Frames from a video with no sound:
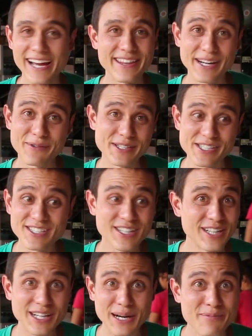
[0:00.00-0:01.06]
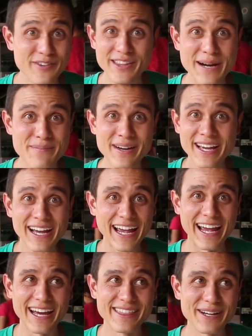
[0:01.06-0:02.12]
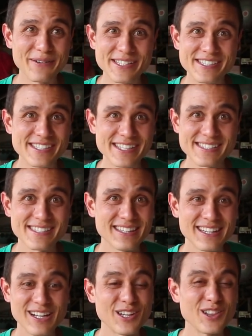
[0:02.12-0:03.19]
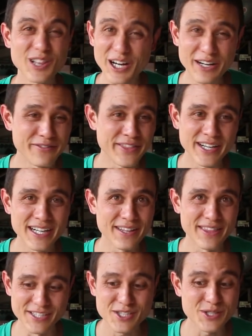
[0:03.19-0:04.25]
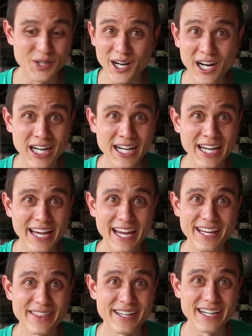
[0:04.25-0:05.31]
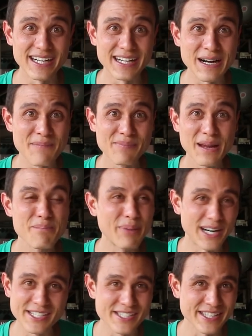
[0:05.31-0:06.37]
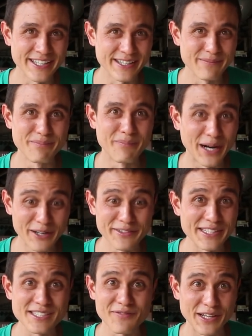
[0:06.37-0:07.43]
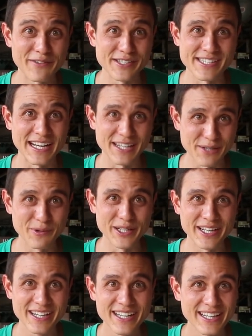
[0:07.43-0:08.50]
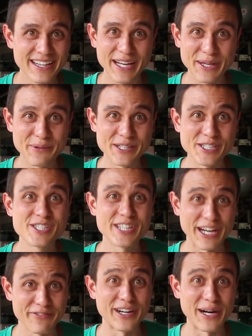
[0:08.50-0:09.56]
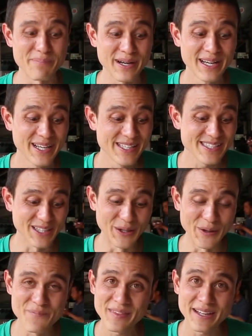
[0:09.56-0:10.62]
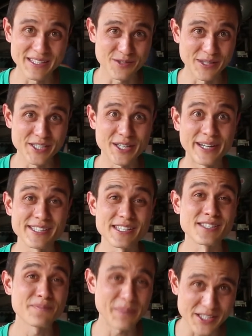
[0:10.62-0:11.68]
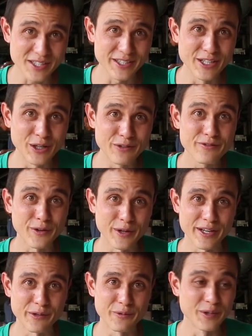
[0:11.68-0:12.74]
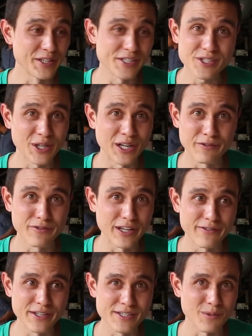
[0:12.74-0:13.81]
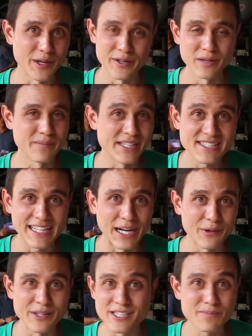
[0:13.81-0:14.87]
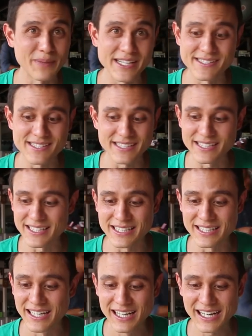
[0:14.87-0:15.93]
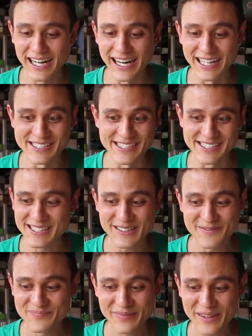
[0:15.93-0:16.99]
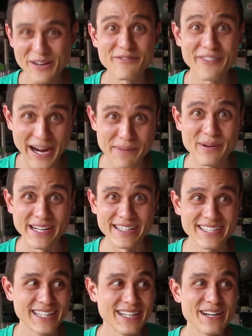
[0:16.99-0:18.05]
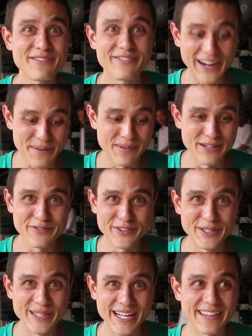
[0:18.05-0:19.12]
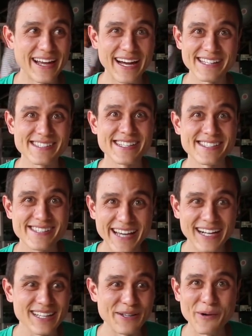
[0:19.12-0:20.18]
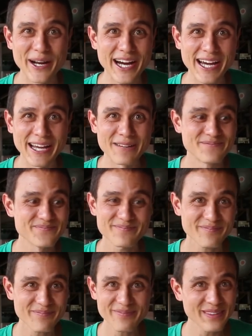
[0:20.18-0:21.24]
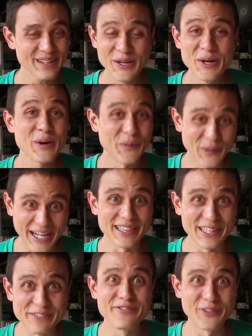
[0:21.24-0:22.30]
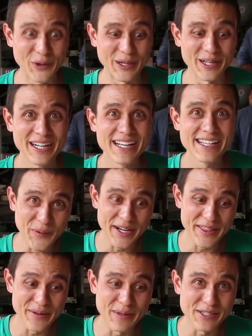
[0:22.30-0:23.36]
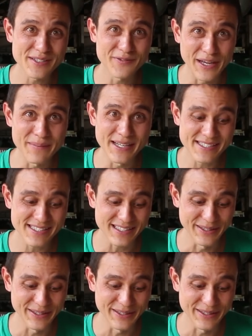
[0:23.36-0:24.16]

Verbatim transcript: and then he would just cook up for them and they would just love the, the strong and the pungent, marvelous flavors that he would that he would chef up. So this restaurant is especially known for their really strong flavors, whether it be sour, spicy, uh, just vibrant, vibrant food, and that is exactly what I what I live for. One of their most famous